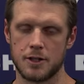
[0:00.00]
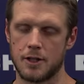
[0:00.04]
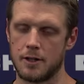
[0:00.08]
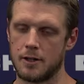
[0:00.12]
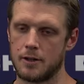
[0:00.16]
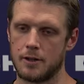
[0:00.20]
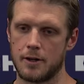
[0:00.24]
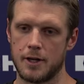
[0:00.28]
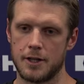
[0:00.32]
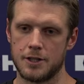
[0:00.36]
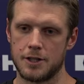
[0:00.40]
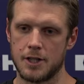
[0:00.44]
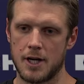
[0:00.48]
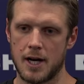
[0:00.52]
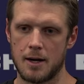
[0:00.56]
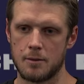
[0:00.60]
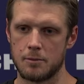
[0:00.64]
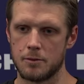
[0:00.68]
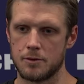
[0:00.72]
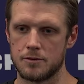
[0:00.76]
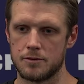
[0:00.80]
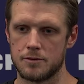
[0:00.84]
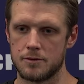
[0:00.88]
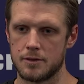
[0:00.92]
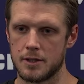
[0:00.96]
done a great
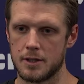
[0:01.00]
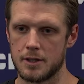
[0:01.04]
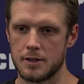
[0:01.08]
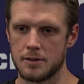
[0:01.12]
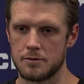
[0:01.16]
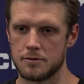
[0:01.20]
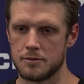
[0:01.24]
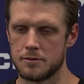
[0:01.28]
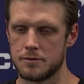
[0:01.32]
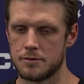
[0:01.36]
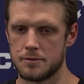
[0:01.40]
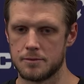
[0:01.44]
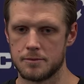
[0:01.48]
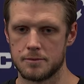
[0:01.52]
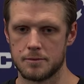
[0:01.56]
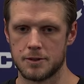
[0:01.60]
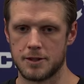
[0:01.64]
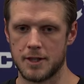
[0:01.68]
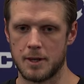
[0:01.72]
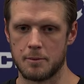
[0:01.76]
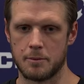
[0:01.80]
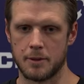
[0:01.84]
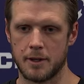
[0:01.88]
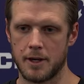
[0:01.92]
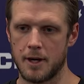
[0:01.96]
job of, of
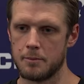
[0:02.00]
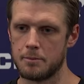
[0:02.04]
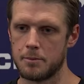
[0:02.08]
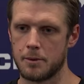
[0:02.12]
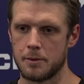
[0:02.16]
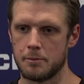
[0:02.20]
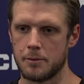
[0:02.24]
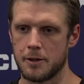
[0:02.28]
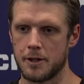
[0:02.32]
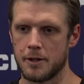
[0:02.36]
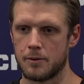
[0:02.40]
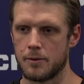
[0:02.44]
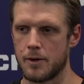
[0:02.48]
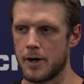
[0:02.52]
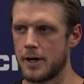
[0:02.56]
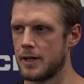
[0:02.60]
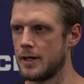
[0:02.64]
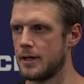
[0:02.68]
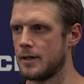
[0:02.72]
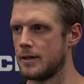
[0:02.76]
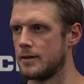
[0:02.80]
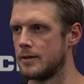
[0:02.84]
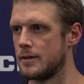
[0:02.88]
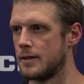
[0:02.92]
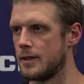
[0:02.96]
stepping up and being
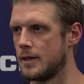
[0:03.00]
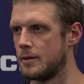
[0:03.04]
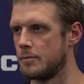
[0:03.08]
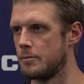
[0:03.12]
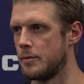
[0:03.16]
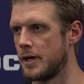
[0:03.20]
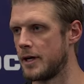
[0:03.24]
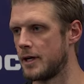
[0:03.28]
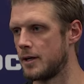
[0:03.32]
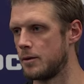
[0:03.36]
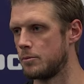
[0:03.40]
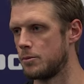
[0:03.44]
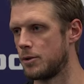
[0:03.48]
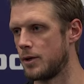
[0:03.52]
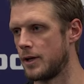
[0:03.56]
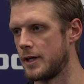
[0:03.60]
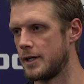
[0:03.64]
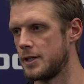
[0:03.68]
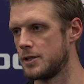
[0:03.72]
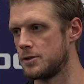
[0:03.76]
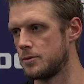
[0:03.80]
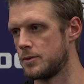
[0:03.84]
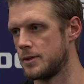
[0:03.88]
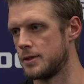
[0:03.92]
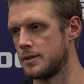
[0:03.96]
ready and, and making
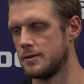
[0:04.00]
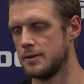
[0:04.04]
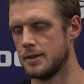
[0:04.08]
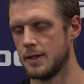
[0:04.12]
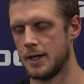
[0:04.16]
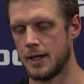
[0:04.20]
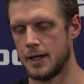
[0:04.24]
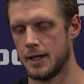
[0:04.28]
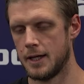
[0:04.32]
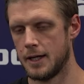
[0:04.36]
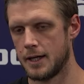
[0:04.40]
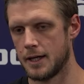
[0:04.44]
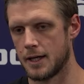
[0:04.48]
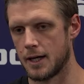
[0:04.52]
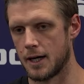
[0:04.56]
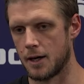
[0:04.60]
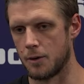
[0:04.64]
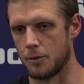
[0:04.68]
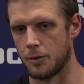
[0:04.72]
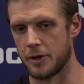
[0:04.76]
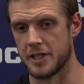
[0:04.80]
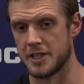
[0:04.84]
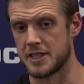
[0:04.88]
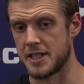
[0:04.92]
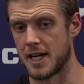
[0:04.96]
plays when uh,
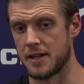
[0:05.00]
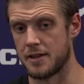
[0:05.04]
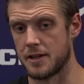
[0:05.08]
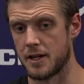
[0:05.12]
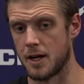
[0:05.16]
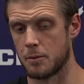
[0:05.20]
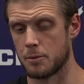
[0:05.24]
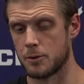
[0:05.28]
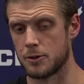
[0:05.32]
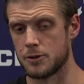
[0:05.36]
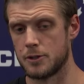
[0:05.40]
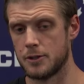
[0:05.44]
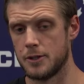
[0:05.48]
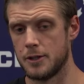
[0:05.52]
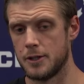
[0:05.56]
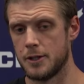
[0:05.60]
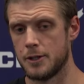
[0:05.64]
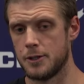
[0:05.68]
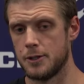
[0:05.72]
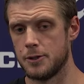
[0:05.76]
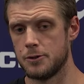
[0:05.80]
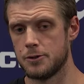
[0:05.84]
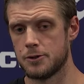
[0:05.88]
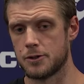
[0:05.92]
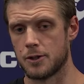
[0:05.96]
when he's had the opportunity
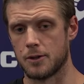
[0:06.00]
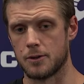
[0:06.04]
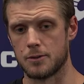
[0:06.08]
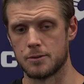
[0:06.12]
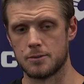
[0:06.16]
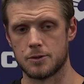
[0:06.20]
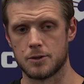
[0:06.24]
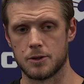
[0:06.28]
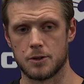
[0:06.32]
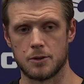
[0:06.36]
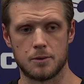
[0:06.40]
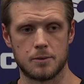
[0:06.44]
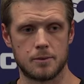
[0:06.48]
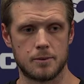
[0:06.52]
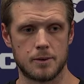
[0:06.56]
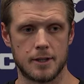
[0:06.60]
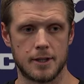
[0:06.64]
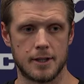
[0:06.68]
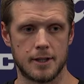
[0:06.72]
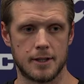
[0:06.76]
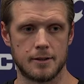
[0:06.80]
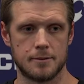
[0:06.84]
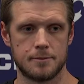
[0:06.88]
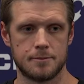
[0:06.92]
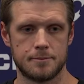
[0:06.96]
to do so. So,
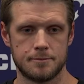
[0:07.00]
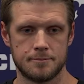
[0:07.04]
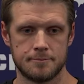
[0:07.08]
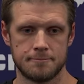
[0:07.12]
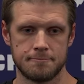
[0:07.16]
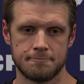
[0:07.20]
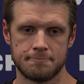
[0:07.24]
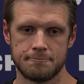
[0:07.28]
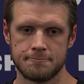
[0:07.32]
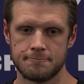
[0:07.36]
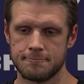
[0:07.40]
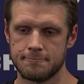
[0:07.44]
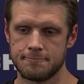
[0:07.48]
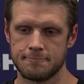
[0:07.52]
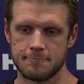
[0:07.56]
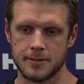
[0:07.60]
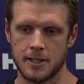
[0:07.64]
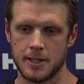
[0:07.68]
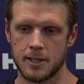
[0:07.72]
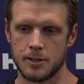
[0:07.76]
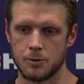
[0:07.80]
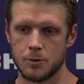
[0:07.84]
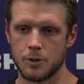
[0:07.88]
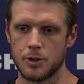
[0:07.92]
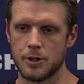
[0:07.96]
uh,
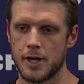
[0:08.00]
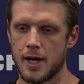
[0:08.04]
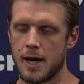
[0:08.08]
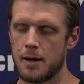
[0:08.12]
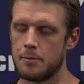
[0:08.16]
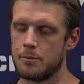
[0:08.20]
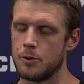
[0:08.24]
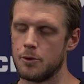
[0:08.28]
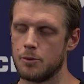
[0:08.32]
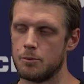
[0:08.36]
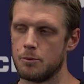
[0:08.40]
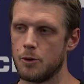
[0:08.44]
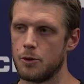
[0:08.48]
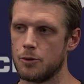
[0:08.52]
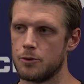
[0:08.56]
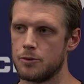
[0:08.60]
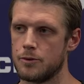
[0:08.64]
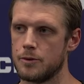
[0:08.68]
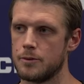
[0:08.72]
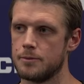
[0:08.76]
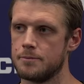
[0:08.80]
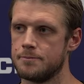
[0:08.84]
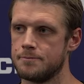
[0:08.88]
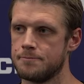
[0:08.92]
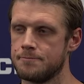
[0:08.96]
uh, really happy with both of
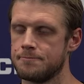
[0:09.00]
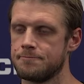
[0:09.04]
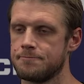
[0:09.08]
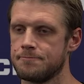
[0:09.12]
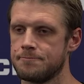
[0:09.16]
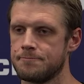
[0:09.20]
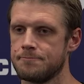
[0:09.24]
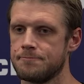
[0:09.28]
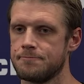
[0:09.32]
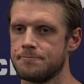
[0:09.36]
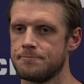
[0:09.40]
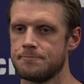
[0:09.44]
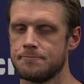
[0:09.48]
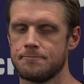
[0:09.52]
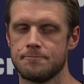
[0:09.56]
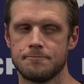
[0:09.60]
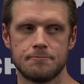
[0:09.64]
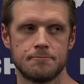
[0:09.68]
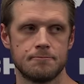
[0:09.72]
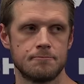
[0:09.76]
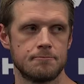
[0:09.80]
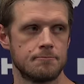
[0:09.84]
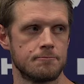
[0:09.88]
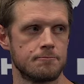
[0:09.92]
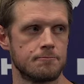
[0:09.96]
them. Will's
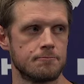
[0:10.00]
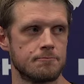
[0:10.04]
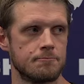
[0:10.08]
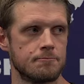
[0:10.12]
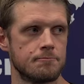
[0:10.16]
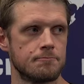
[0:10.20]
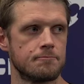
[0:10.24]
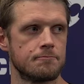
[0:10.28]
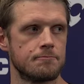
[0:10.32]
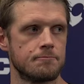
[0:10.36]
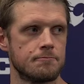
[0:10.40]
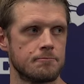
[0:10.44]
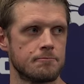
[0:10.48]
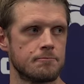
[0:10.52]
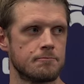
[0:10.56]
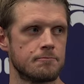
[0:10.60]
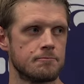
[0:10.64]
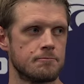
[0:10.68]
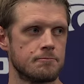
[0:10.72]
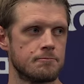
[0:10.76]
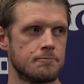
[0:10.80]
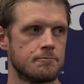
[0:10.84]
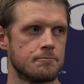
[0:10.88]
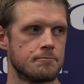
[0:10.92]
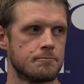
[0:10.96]
two touchdown
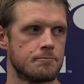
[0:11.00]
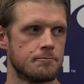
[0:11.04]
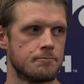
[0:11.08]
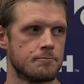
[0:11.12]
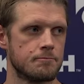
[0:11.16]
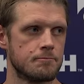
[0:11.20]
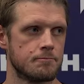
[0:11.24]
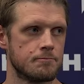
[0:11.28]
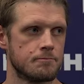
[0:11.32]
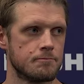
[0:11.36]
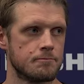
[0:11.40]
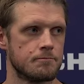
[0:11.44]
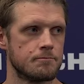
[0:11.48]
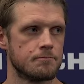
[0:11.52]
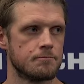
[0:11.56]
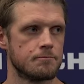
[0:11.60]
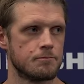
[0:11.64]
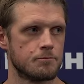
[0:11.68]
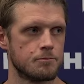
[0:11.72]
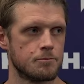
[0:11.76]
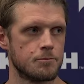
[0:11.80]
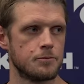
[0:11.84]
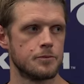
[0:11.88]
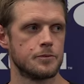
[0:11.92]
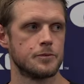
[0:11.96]
passes away from the school
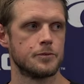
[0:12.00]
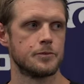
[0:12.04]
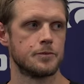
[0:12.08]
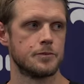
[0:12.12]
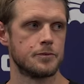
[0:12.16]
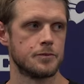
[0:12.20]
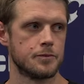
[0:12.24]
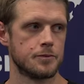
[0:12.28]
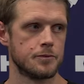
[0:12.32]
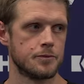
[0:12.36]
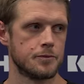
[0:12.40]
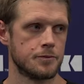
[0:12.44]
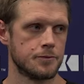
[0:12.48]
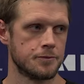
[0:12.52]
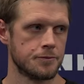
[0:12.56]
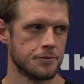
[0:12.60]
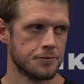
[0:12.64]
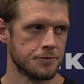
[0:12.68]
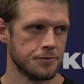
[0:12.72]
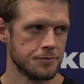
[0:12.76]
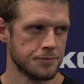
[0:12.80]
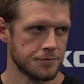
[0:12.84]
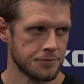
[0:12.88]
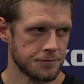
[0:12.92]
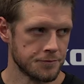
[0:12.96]
record, tying it.
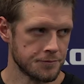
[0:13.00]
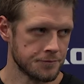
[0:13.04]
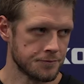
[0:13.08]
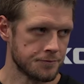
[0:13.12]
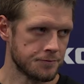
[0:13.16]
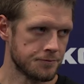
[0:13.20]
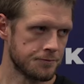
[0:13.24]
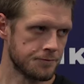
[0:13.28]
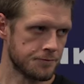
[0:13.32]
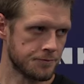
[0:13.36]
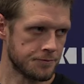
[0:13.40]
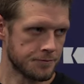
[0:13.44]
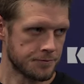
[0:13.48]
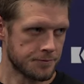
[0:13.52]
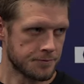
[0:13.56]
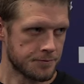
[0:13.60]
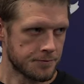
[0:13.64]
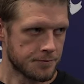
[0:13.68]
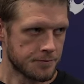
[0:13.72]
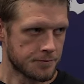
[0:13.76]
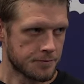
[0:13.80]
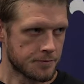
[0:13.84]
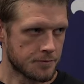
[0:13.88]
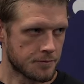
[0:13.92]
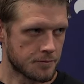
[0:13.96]
Is he
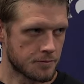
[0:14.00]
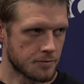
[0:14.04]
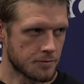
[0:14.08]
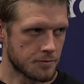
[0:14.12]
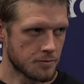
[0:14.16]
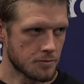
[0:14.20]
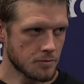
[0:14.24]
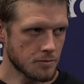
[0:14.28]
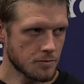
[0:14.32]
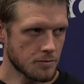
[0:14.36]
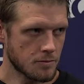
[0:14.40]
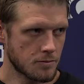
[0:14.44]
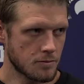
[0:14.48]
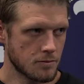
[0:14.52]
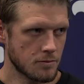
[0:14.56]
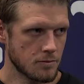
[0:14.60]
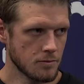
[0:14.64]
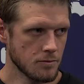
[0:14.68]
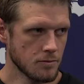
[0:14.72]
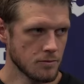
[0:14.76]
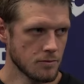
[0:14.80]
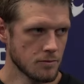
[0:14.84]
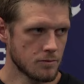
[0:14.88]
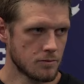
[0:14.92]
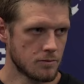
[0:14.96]
underappreciated for his
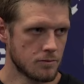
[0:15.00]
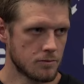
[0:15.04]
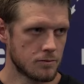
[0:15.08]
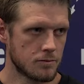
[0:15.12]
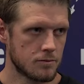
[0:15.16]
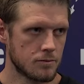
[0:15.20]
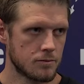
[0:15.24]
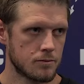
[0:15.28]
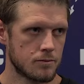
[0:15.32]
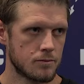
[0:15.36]
accomplishments?